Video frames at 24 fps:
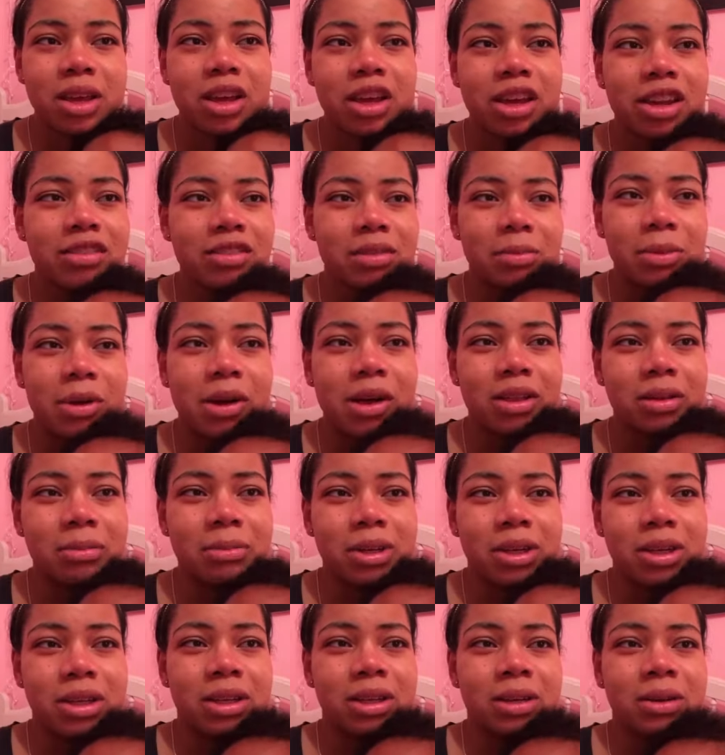it doesn't bother
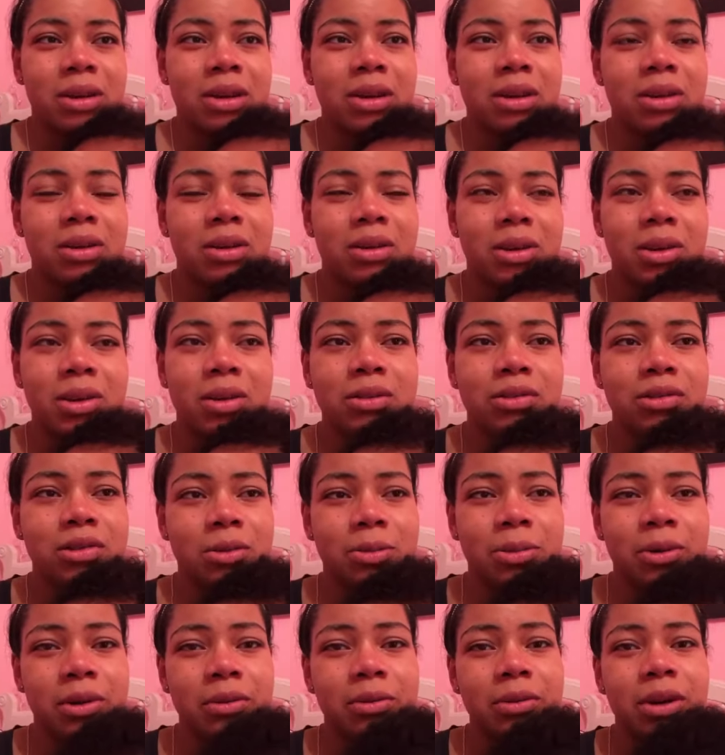me to the
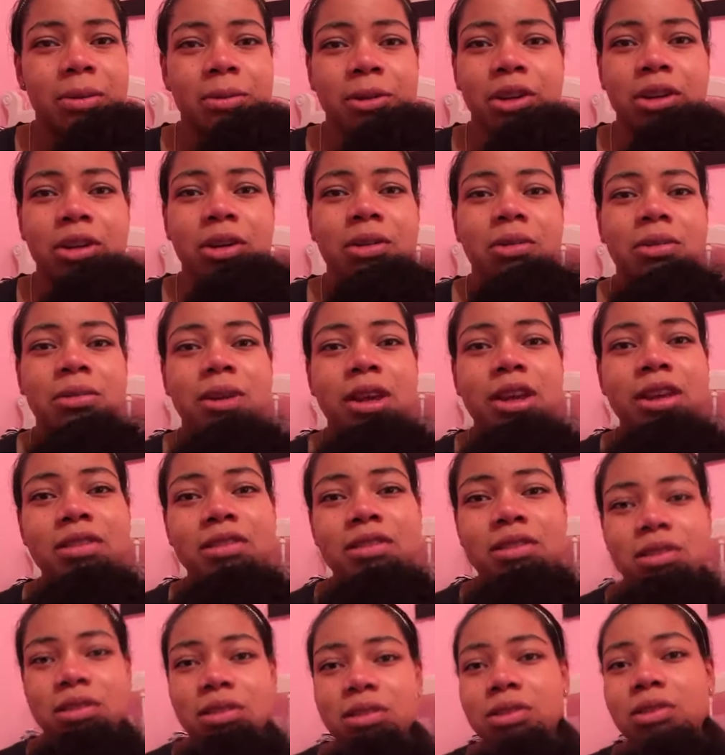point where I'm gonna go like
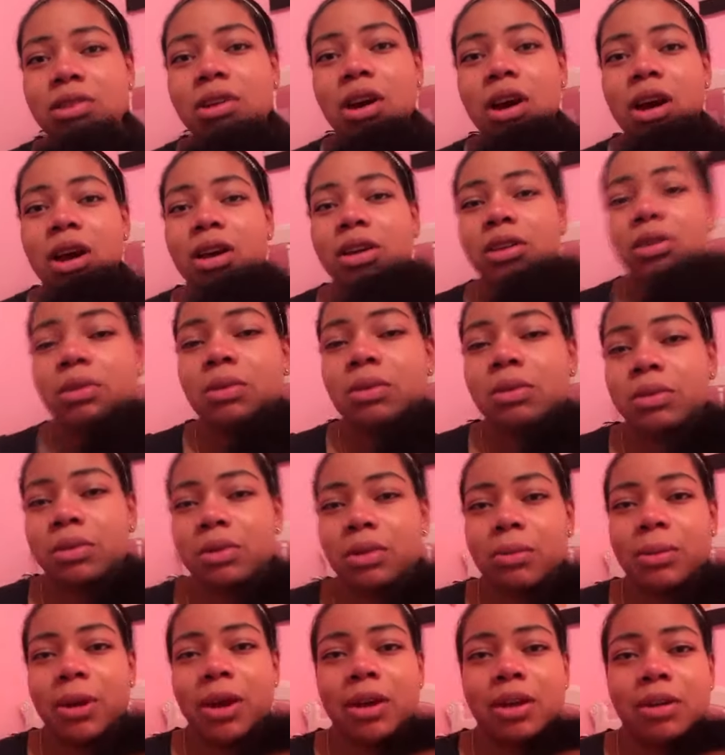sit and cry in a
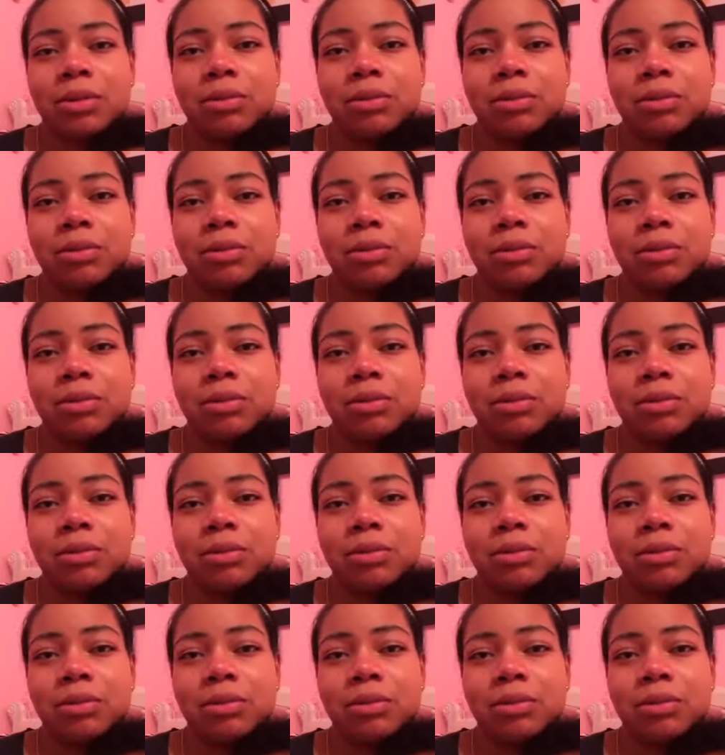corner about